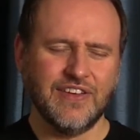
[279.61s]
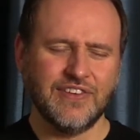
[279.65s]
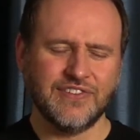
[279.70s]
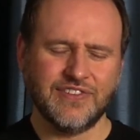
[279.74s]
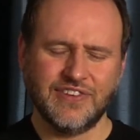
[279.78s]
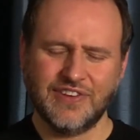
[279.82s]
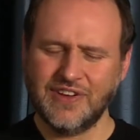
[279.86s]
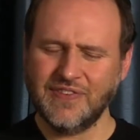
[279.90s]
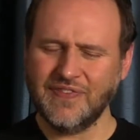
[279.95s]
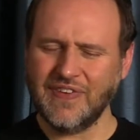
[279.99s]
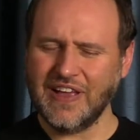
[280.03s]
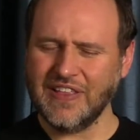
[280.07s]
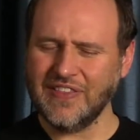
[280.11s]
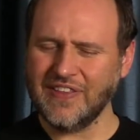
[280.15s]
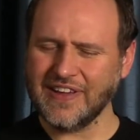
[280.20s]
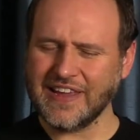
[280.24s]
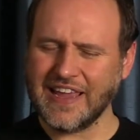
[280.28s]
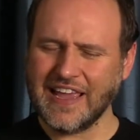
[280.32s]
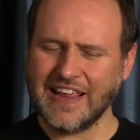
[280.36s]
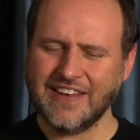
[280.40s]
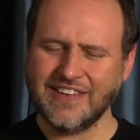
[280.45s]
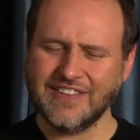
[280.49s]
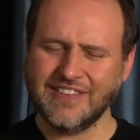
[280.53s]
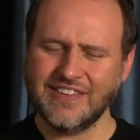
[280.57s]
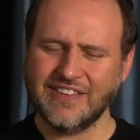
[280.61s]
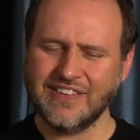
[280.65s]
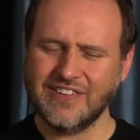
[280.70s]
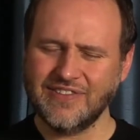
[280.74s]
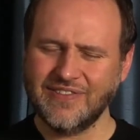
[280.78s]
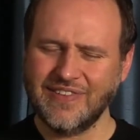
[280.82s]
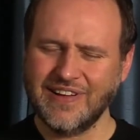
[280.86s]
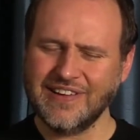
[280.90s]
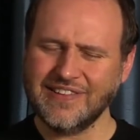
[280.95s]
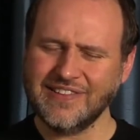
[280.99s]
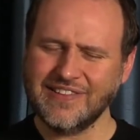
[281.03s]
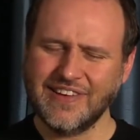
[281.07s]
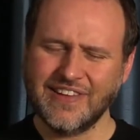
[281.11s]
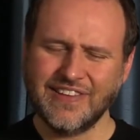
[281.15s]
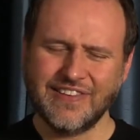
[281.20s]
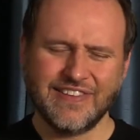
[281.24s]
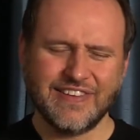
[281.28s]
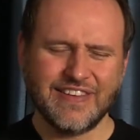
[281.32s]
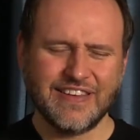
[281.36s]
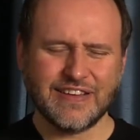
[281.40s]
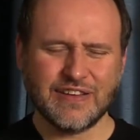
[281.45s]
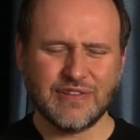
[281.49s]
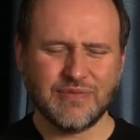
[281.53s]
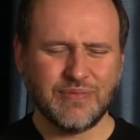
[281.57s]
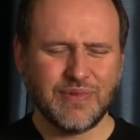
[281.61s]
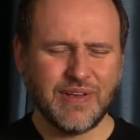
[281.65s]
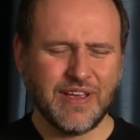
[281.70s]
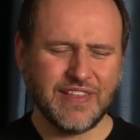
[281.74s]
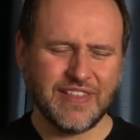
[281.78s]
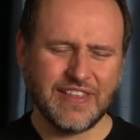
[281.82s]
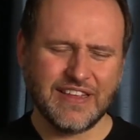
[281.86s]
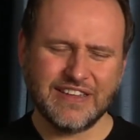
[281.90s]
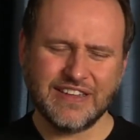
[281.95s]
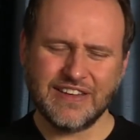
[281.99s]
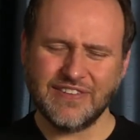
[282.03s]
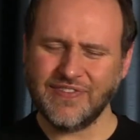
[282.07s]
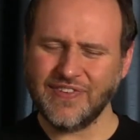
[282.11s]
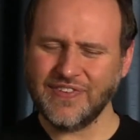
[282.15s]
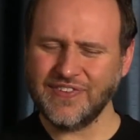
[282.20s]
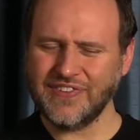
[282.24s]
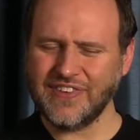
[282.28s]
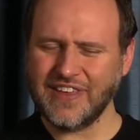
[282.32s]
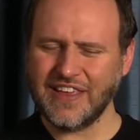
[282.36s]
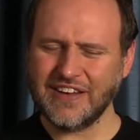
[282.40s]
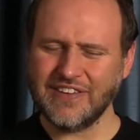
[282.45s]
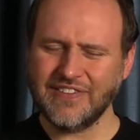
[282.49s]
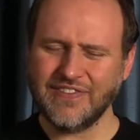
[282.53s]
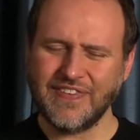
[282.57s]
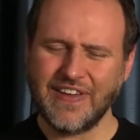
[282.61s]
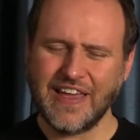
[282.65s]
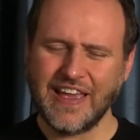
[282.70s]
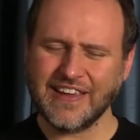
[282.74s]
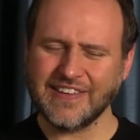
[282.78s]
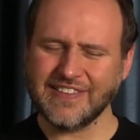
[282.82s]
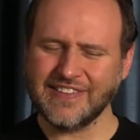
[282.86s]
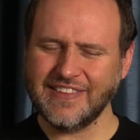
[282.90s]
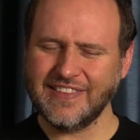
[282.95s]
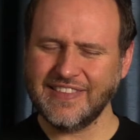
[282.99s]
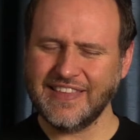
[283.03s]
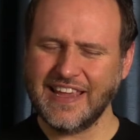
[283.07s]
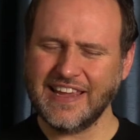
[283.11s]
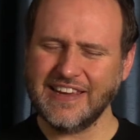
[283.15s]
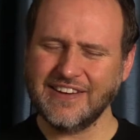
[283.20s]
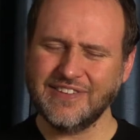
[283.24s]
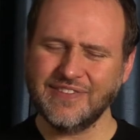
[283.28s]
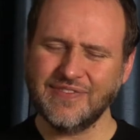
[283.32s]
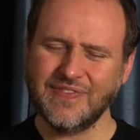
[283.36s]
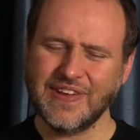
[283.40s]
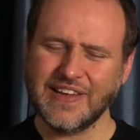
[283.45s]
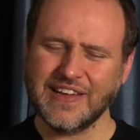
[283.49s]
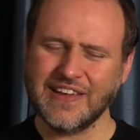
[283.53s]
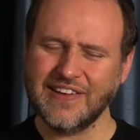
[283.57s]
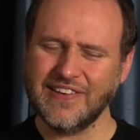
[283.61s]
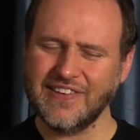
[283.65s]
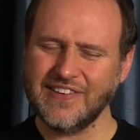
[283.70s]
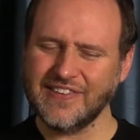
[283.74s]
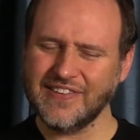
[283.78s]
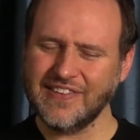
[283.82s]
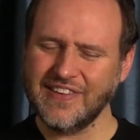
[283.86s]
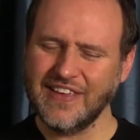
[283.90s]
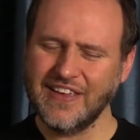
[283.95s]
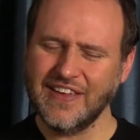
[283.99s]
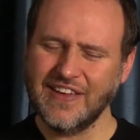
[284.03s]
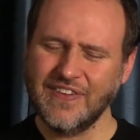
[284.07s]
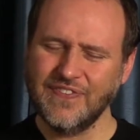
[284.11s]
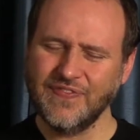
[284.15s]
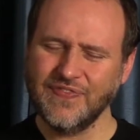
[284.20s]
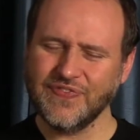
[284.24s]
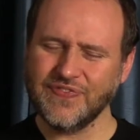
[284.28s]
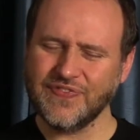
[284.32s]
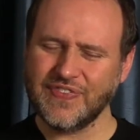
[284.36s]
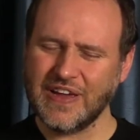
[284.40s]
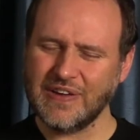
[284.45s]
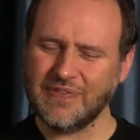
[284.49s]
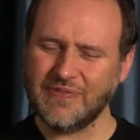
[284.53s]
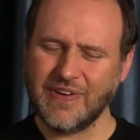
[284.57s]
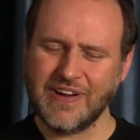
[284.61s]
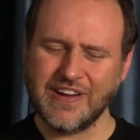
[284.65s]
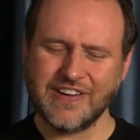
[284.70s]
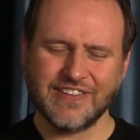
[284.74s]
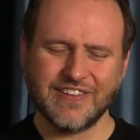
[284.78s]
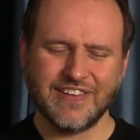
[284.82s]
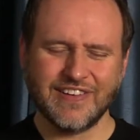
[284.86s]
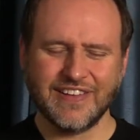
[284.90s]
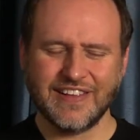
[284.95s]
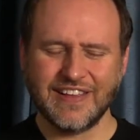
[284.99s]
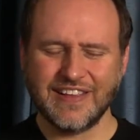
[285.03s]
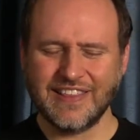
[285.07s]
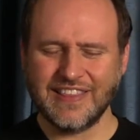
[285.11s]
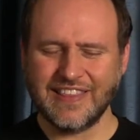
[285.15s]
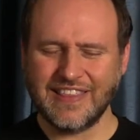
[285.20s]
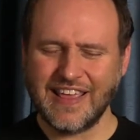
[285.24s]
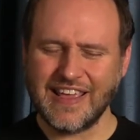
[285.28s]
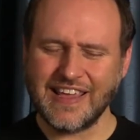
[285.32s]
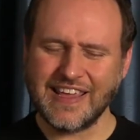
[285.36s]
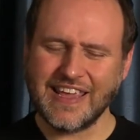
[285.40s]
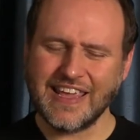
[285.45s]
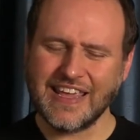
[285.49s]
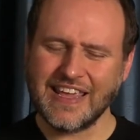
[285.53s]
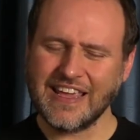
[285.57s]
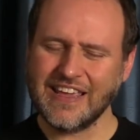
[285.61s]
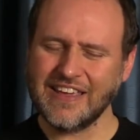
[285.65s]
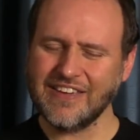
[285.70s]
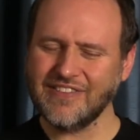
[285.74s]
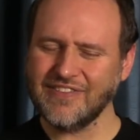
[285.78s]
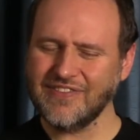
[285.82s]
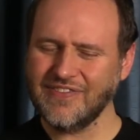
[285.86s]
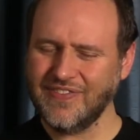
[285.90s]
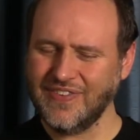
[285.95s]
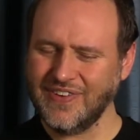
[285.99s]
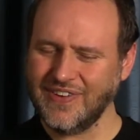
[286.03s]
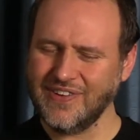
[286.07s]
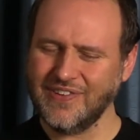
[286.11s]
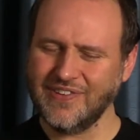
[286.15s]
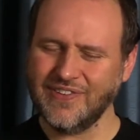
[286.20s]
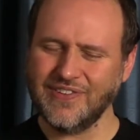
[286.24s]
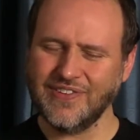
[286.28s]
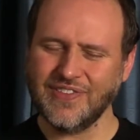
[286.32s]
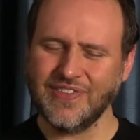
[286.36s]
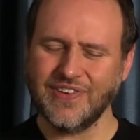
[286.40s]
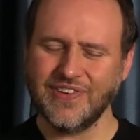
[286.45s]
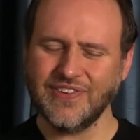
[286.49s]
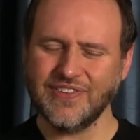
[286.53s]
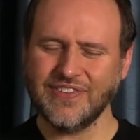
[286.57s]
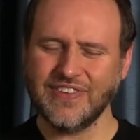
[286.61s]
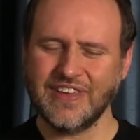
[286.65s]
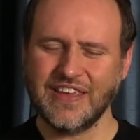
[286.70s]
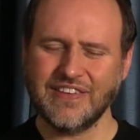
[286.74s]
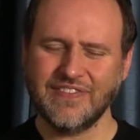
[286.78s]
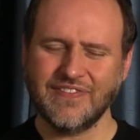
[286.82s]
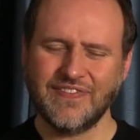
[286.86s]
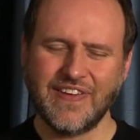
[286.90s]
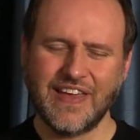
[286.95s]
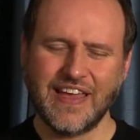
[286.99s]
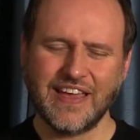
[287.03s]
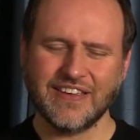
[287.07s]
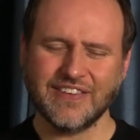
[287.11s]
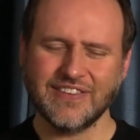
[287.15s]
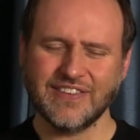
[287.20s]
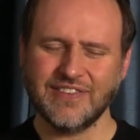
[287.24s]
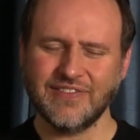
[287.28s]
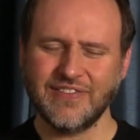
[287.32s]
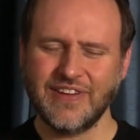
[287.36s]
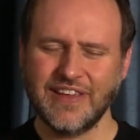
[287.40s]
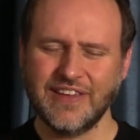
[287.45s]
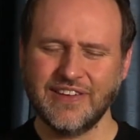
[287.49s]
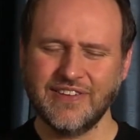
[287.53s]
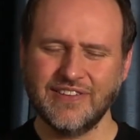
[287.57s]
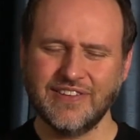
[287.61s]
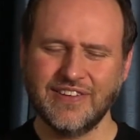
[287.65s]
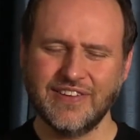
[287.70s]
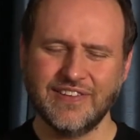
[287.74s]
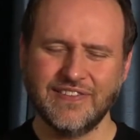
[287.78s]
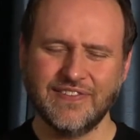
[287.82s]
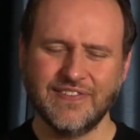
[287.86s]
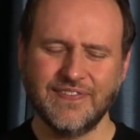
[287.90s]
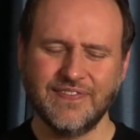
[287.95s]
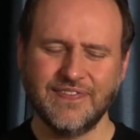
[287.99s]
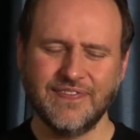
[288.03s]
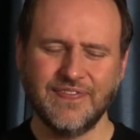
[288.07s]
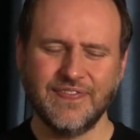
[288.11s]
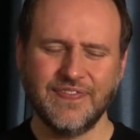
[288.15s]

So you might look at a situation and see a completely different set of facts than they do because vibrationally they can't view those same facts the way you do.